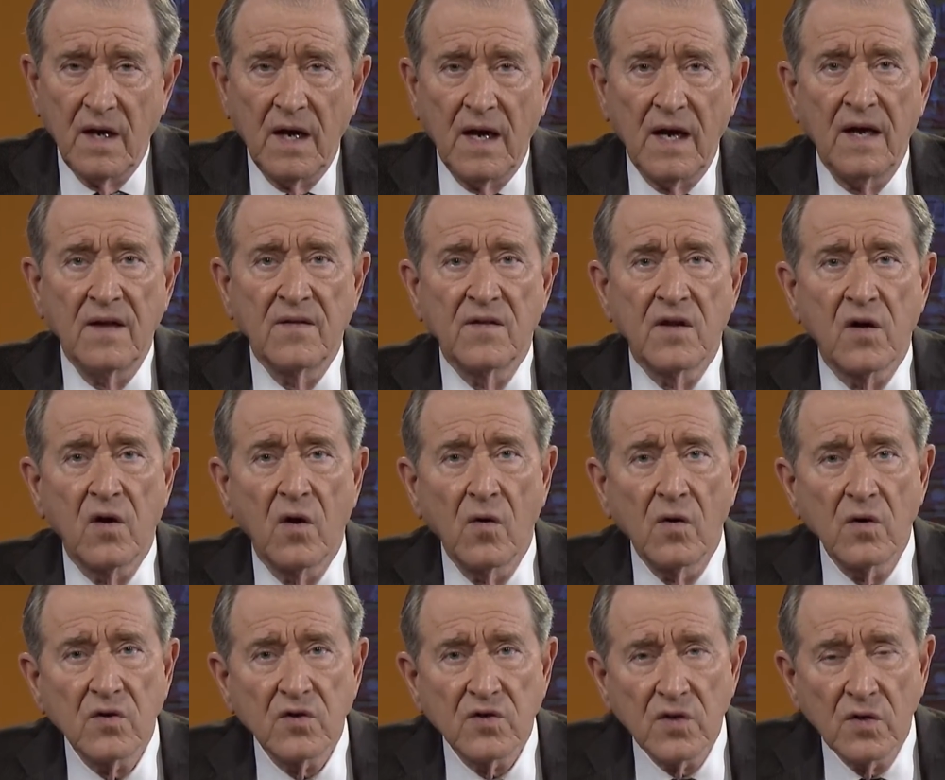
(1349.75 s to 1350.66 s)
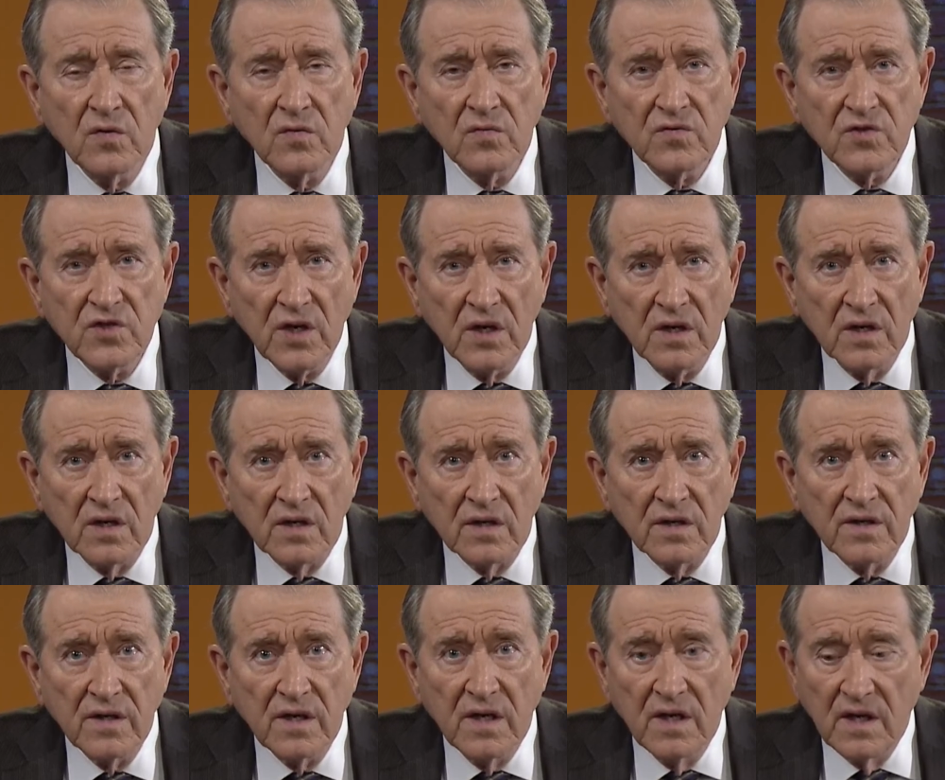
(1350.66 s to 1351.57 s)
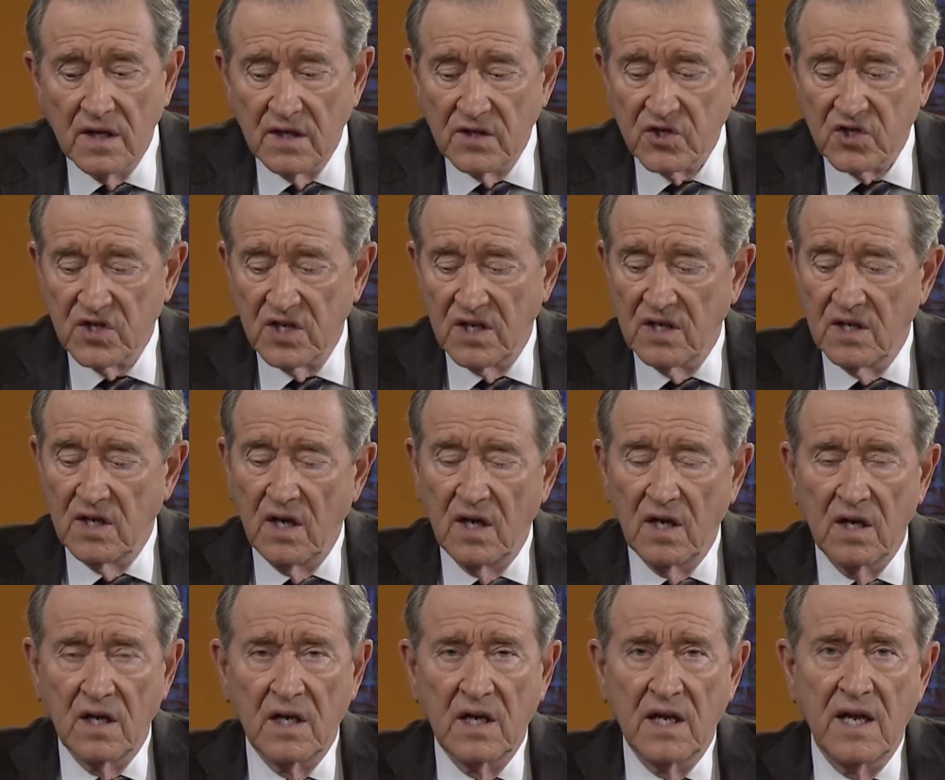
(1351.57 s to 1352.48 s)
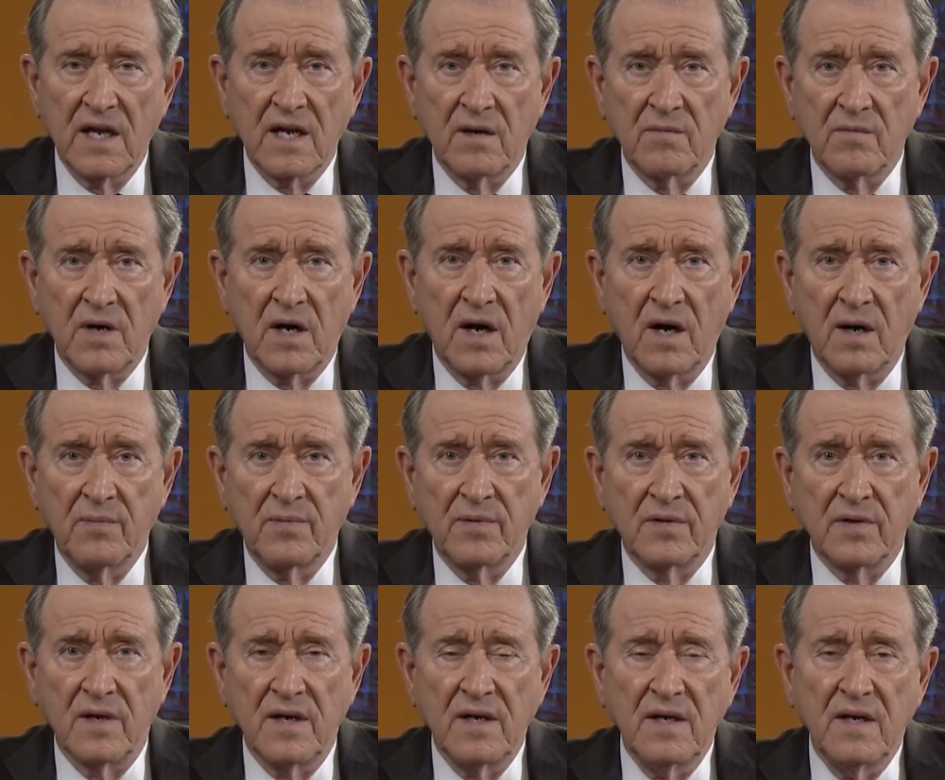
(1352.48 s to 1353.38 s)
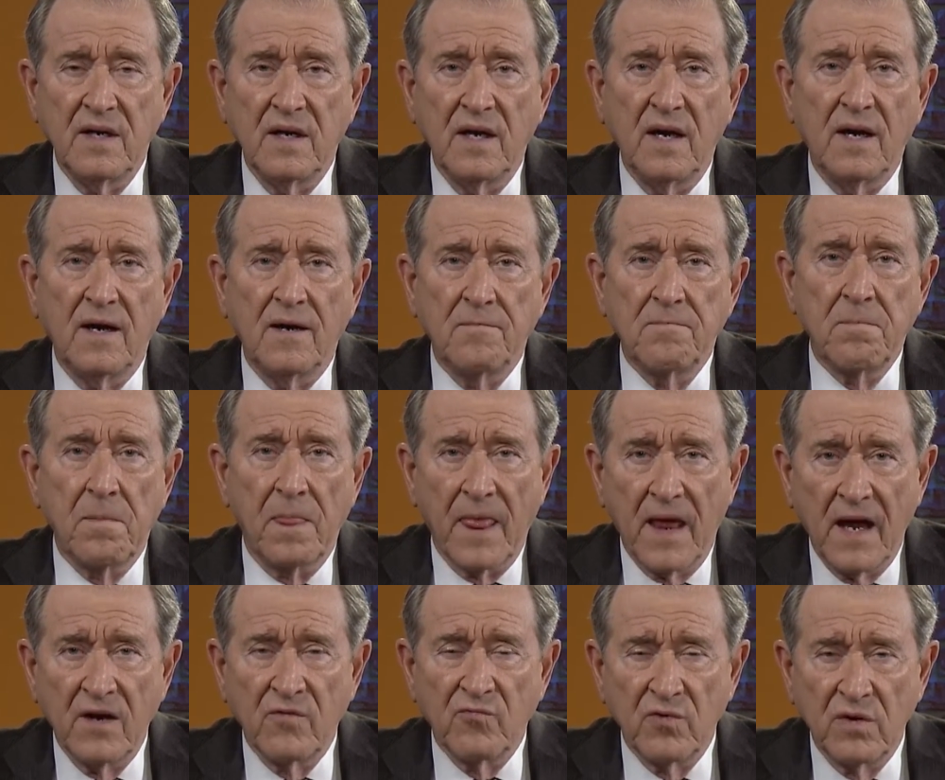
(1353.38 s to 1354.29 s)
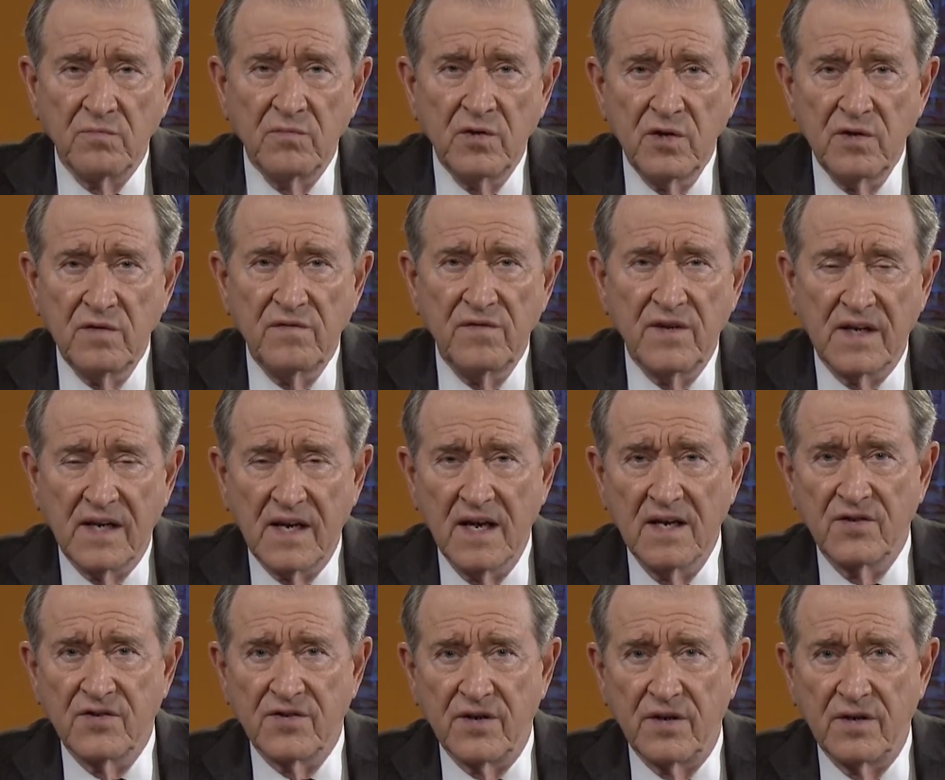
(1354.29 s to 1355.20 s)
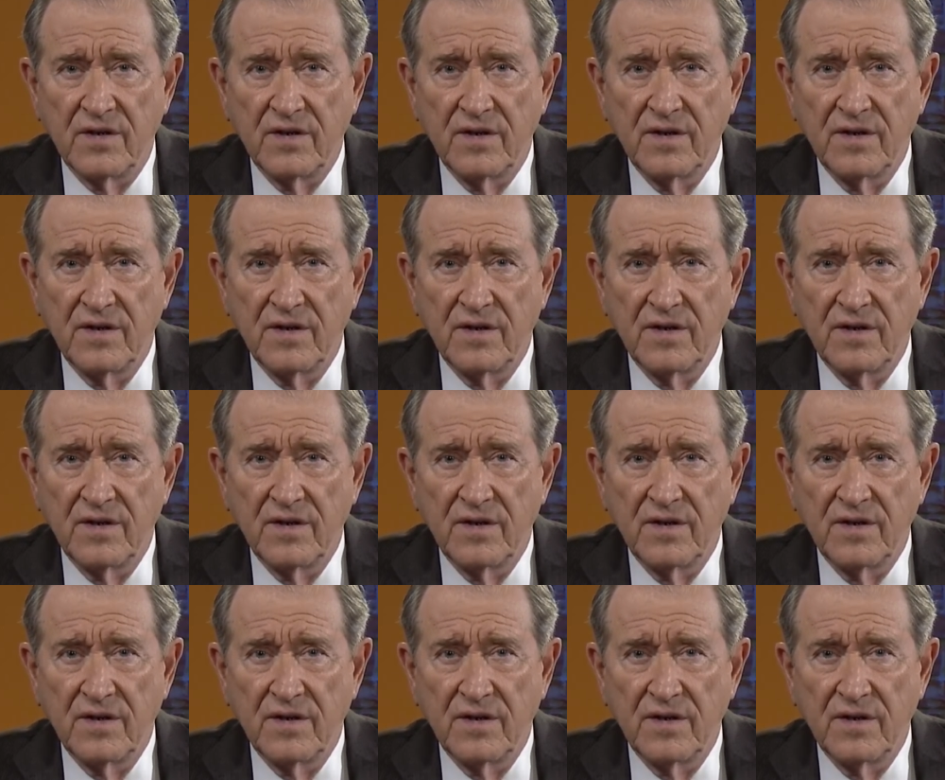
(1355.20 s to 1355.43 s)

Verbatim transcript: And the Lord told John, said, Let them operate and remove the cancer.